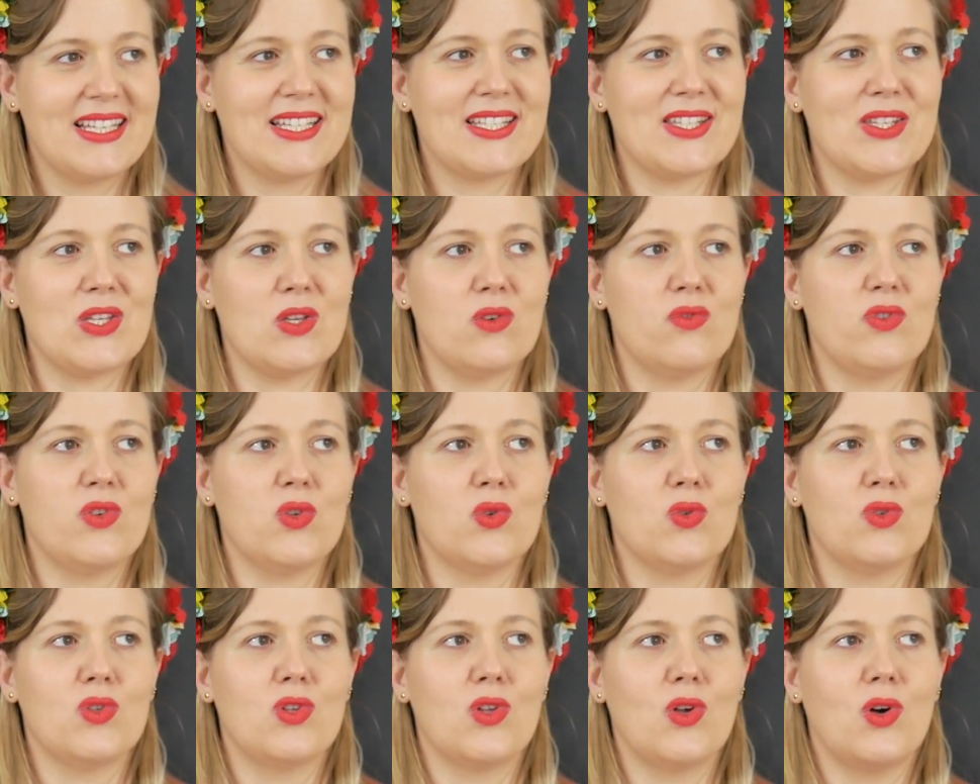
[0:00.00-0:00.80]
If
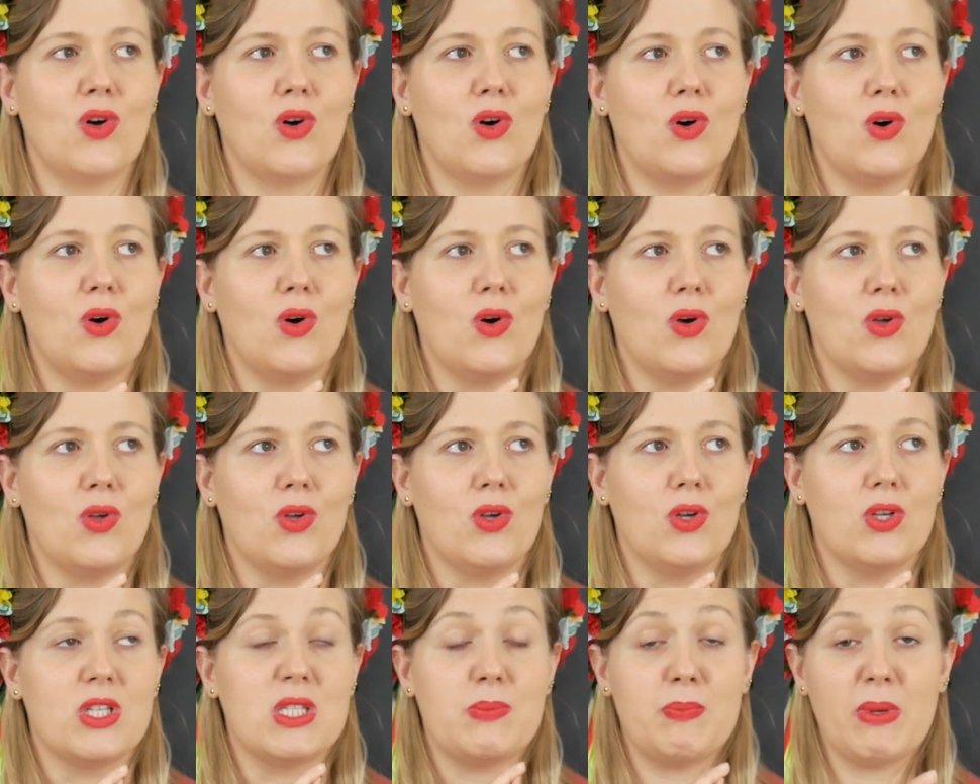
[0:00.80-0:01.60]
you
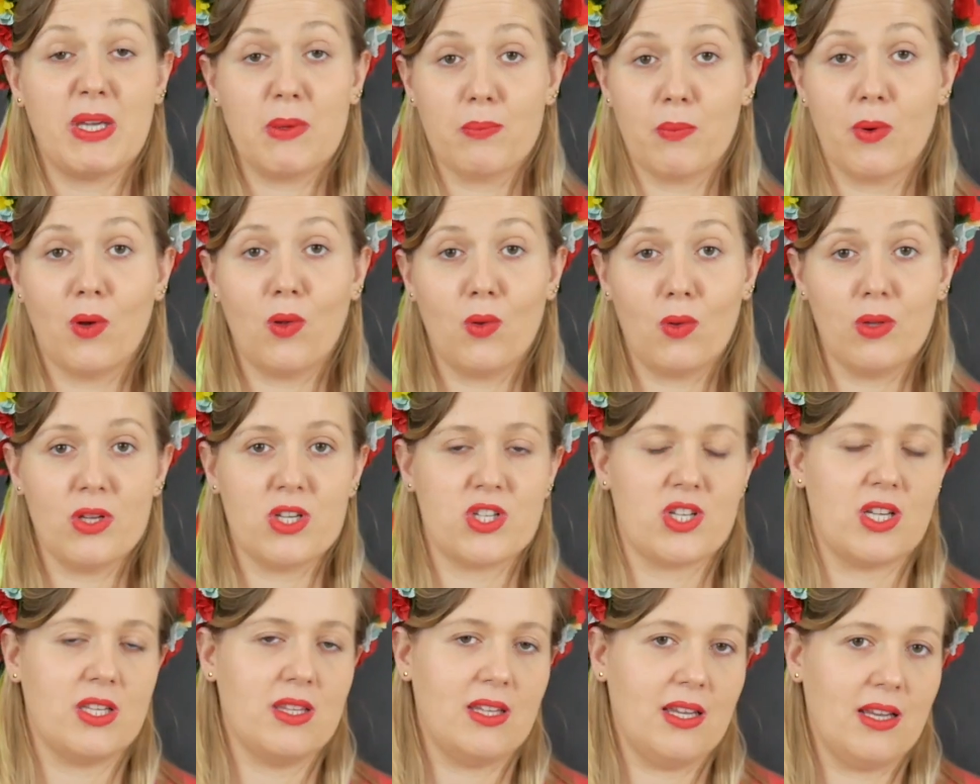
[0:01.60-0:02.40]
don't speak
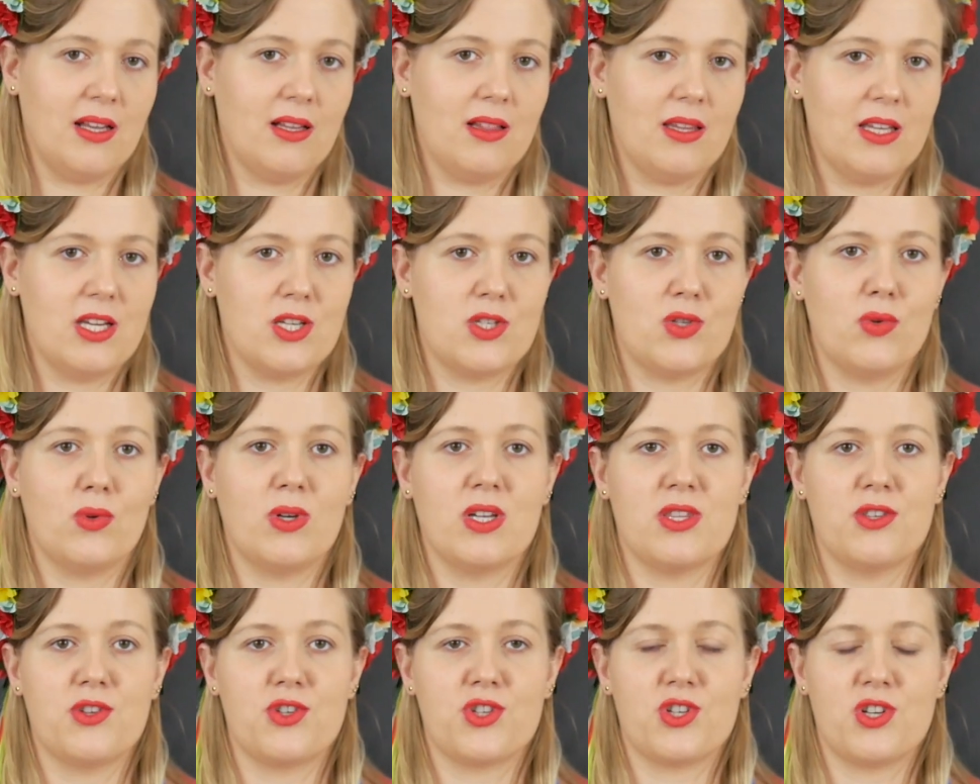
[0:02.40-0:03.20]
Polish and English, you
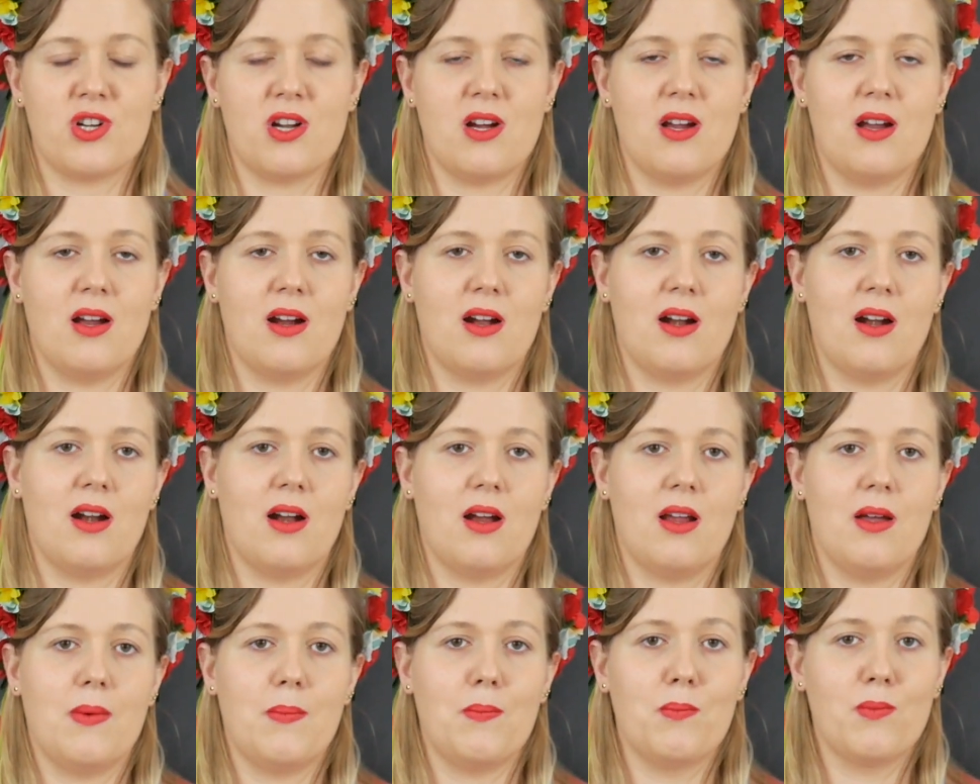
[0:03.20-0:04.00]
can
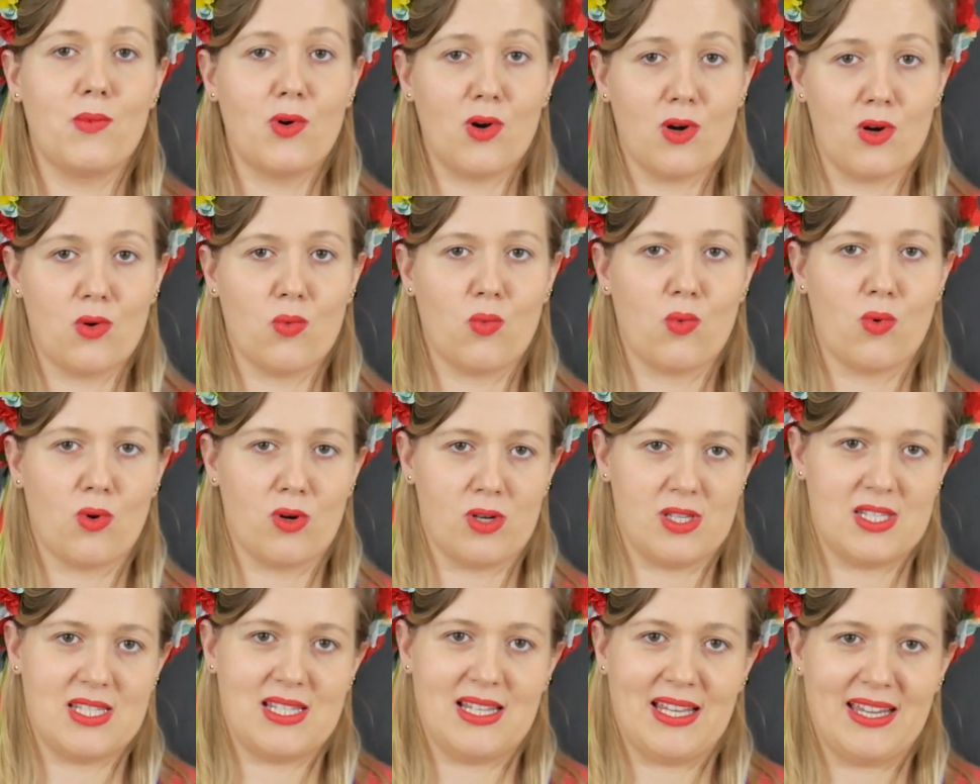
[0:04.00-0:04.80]
share more
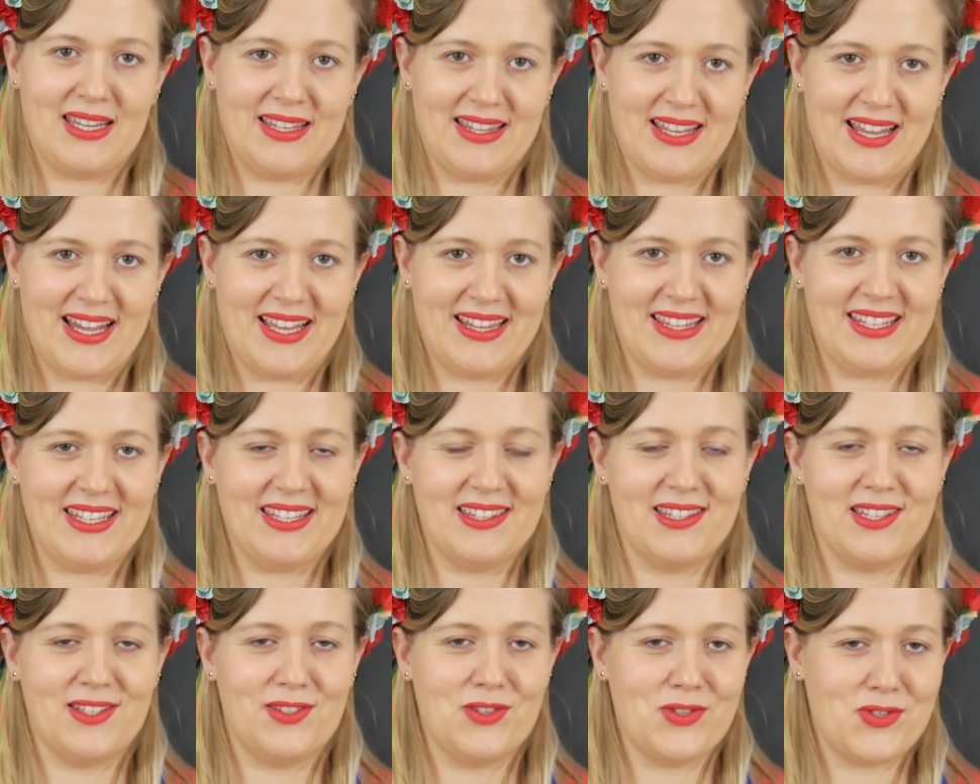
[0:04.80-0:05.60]
words like that
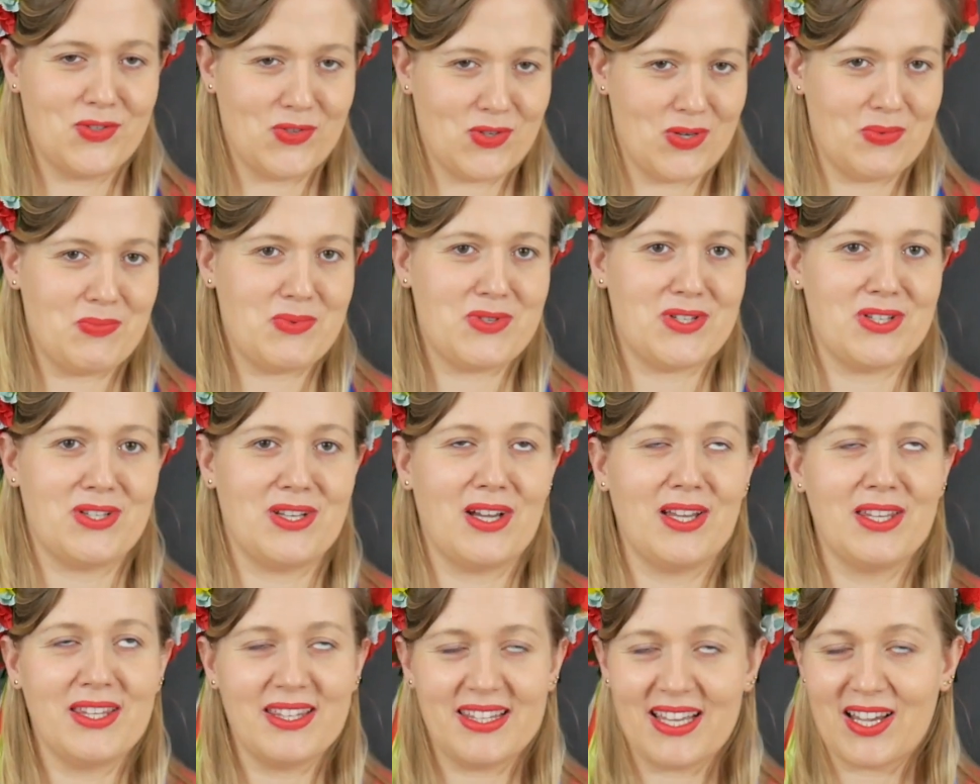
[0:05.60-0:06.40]
in the description,
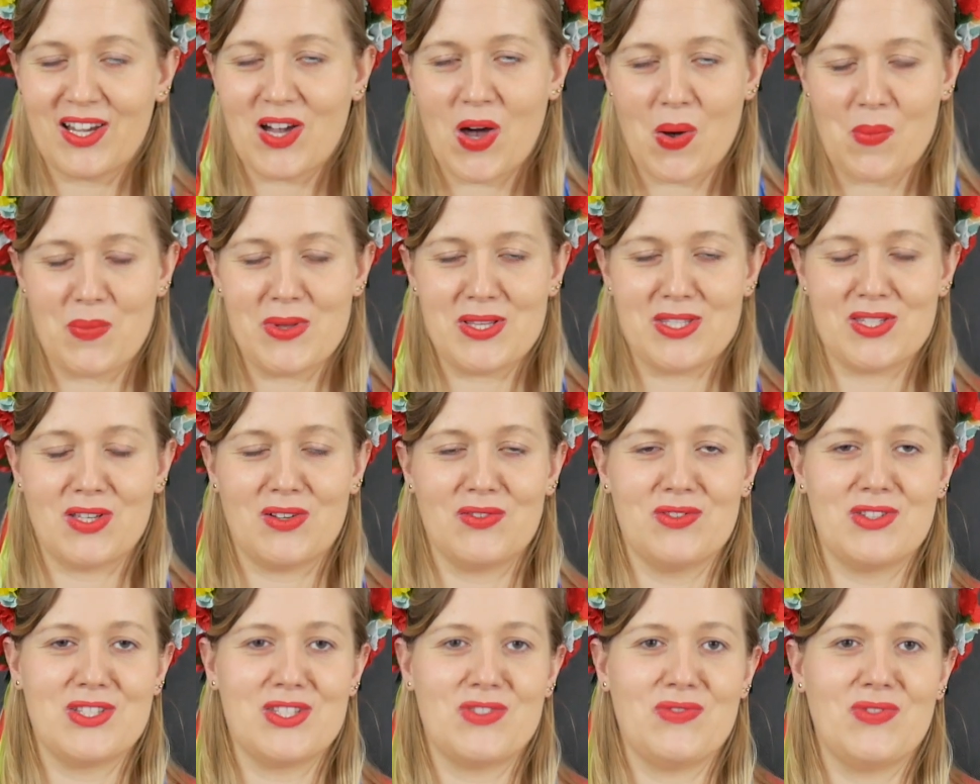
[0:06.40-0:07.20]
in the comments
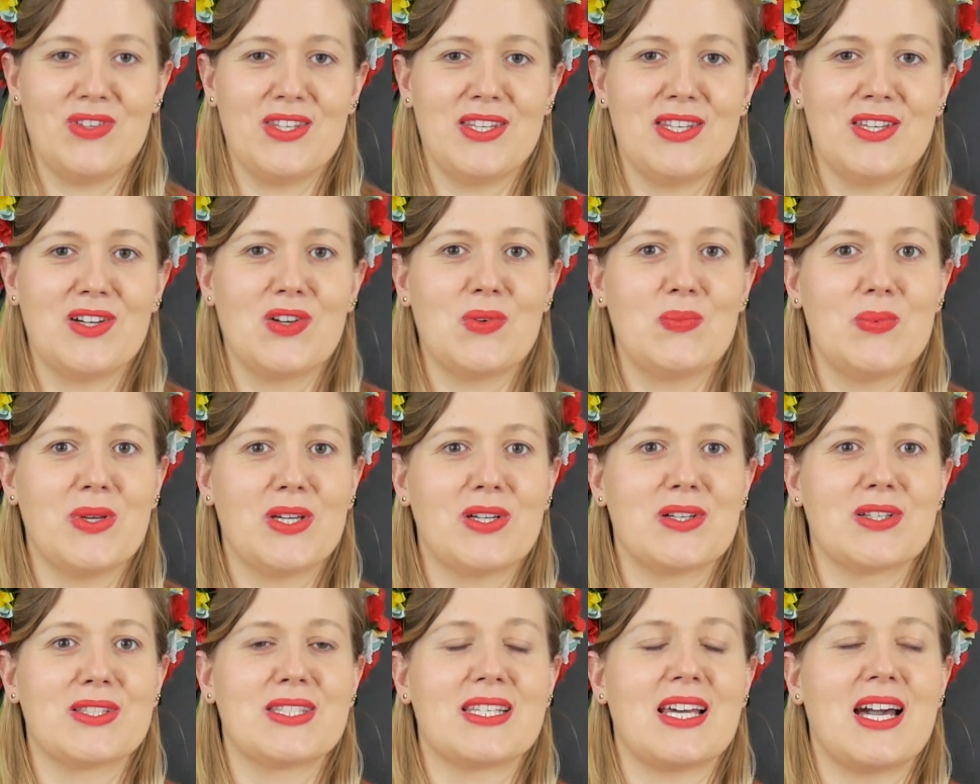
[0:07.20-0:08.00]
of this video,
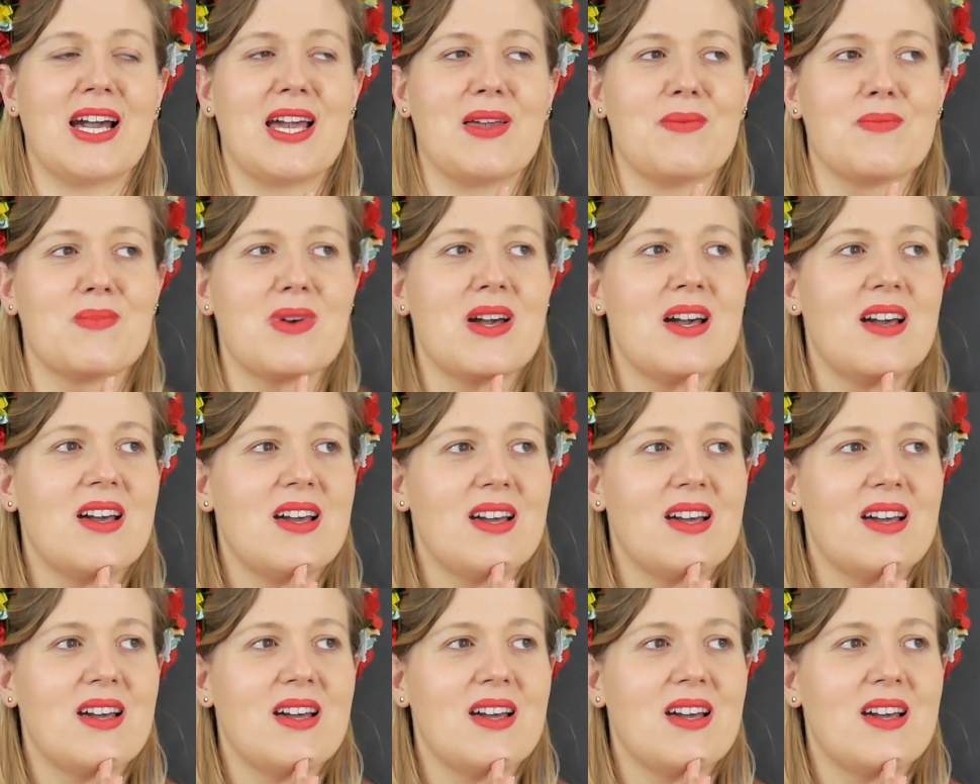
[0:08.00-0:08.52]
because I'm